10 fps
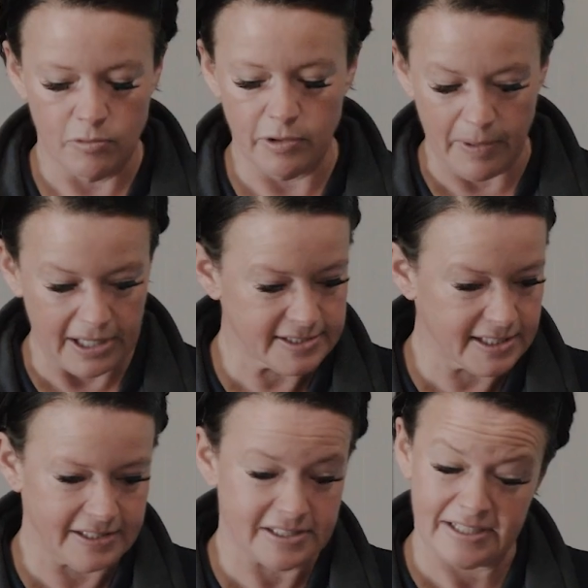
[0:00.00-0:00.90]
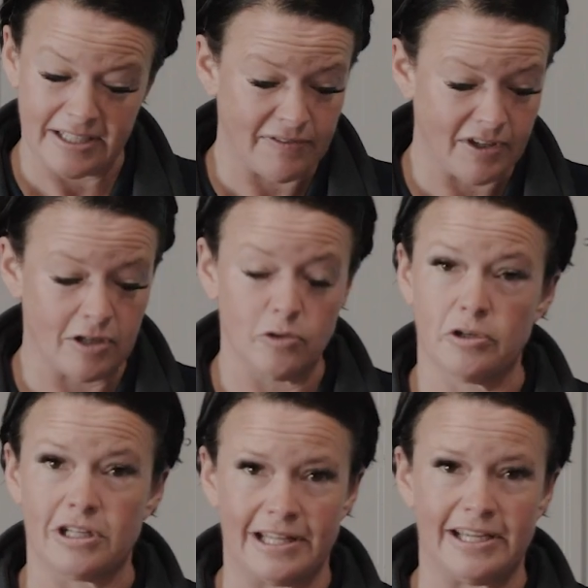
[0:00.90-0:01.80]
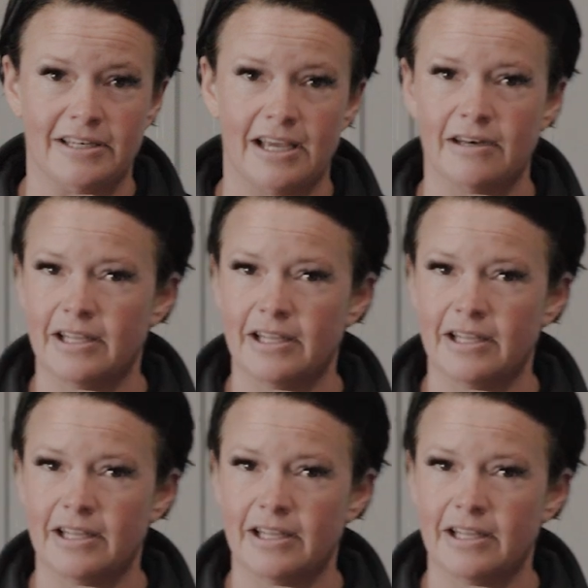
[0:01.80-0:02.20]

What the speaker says: we're basically just giving it a good clean down,